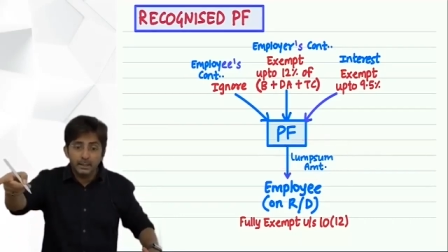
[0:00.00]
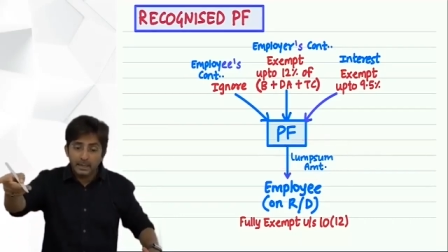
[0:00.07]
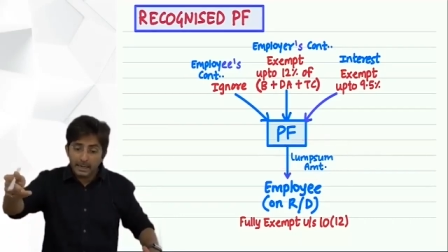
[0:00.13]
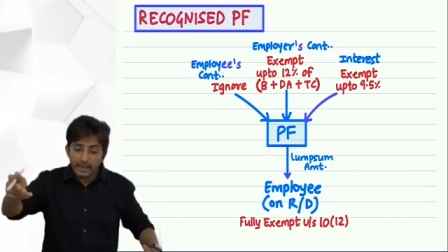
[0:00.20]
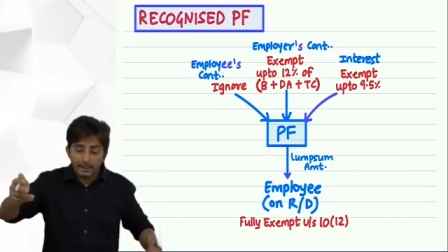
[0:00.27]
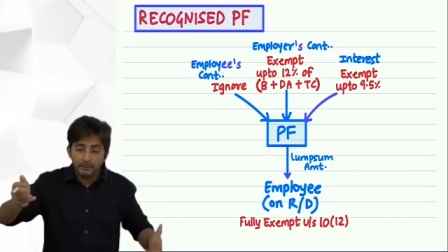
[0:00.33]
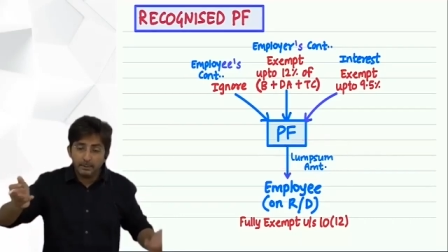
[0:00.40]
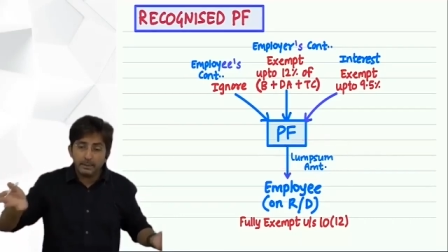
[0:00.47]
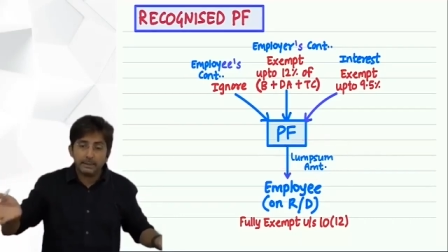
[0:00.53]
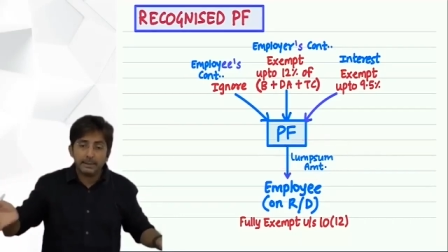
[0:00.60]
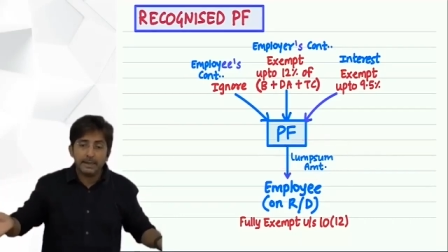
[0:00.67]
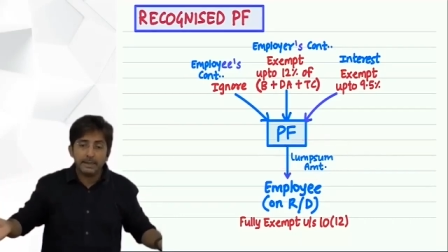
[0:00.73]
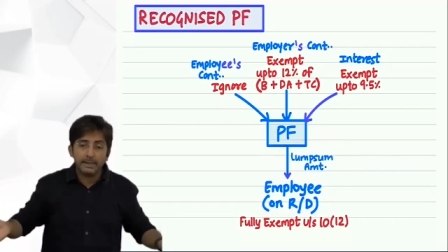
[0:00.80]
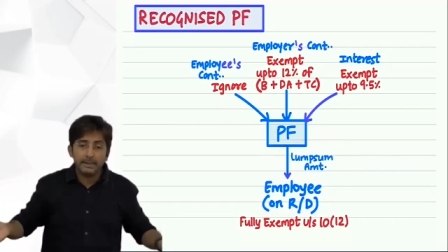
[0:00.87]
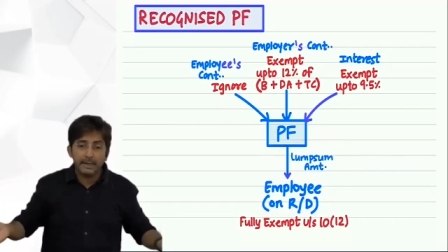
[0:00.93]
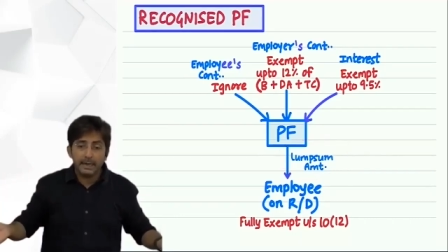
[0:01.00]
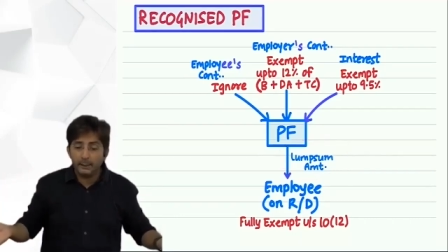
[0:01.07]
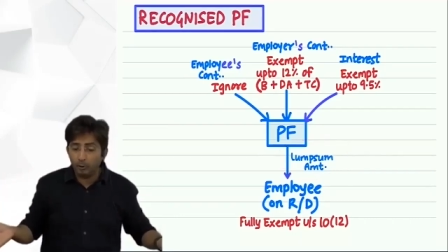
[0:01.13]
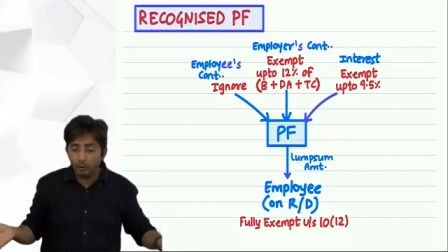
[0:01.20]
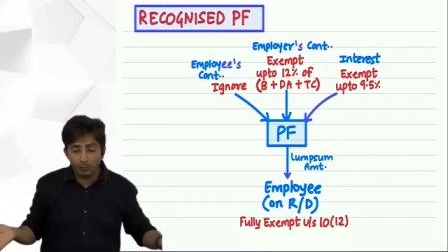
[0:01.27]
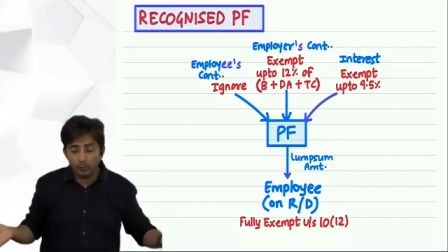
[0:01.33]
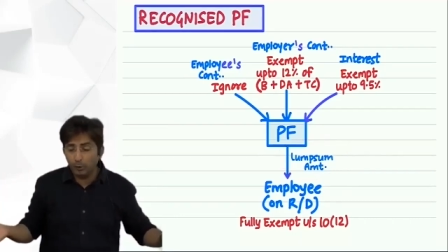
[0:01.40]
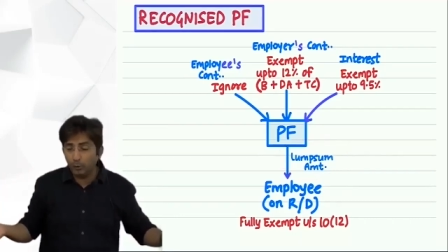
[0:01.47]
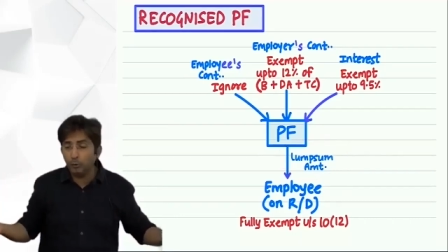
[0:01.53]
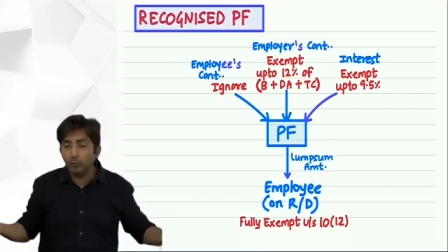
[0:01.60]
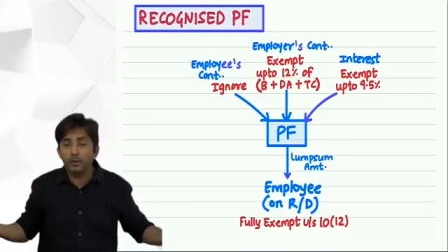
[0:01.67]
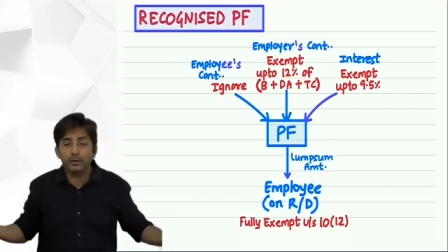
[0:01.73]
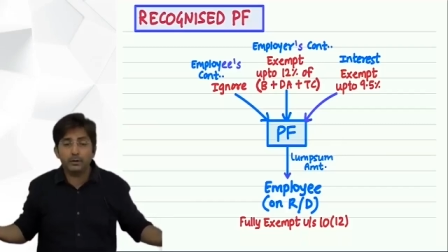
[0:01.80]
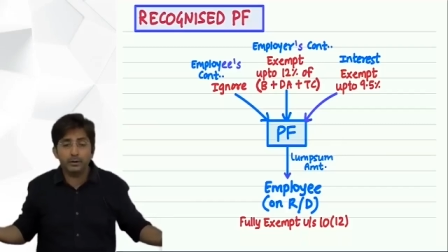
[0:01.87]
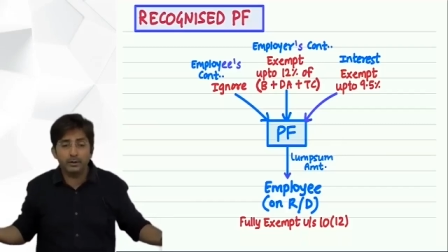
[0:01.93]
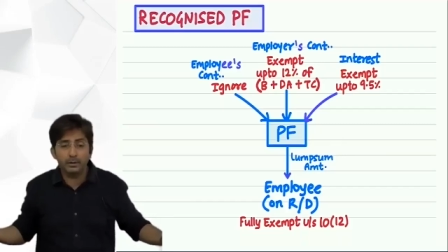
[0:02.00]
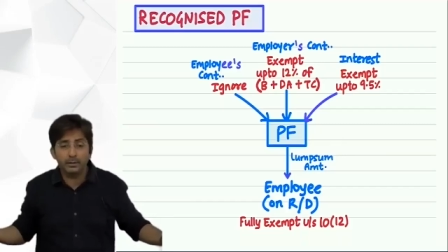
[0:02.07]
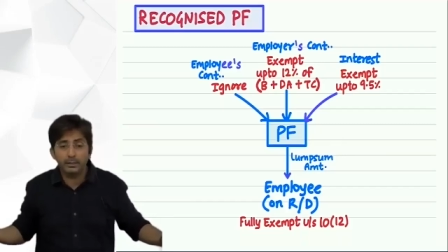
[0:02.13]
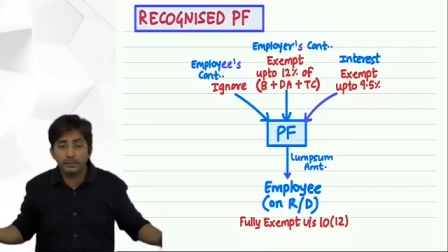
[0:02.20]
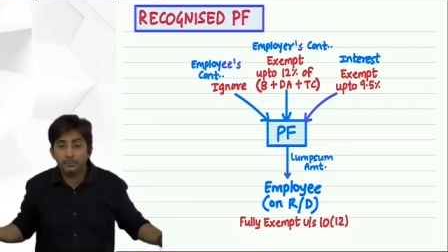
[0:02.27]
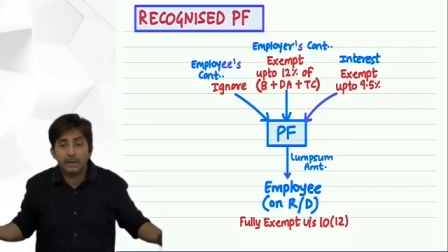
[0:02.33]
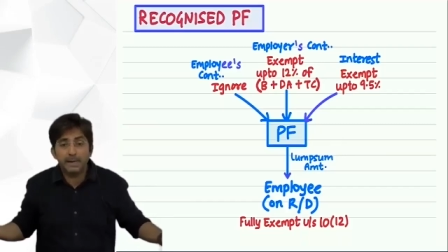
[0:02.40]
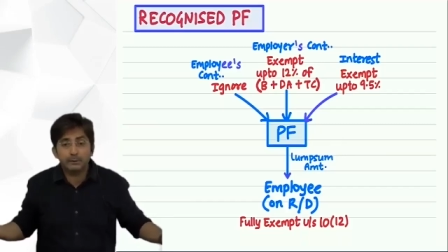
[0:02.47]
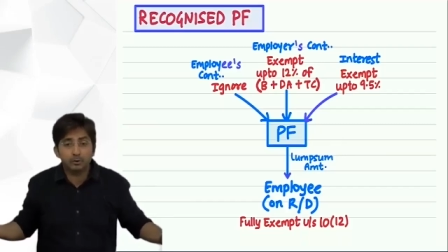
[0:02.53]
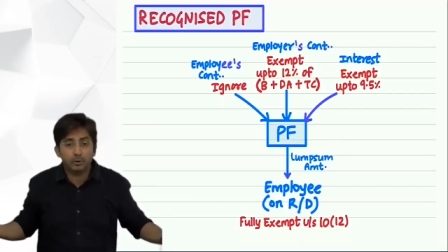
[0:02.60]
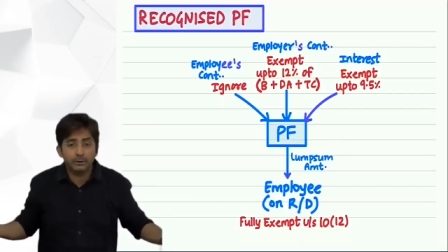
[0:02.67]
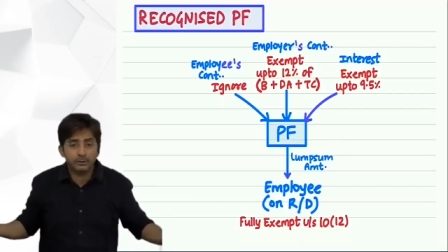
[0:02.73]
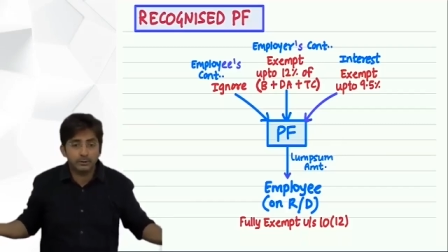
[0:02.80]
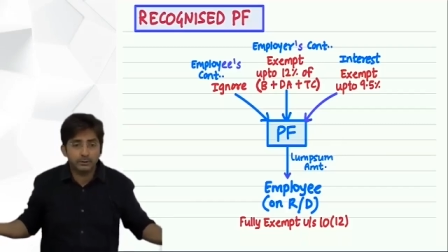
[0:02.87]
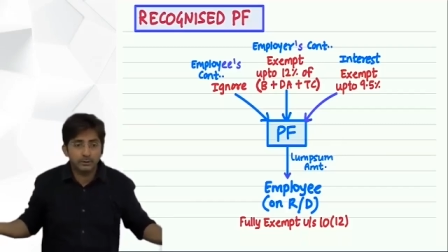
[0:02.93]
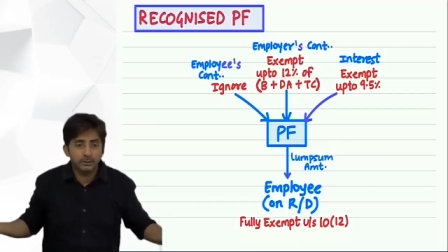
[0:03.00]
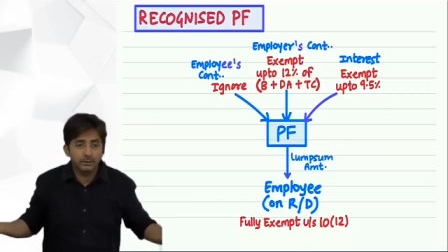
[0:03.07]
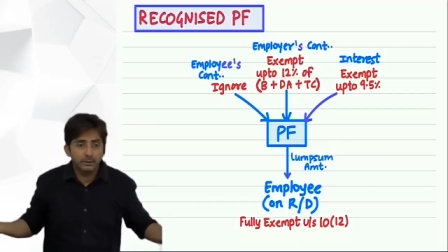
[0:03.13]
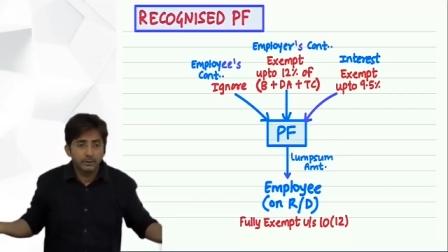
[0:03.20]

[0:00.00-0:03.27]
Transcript: I am retiring, I don't want to work here, it's my choice.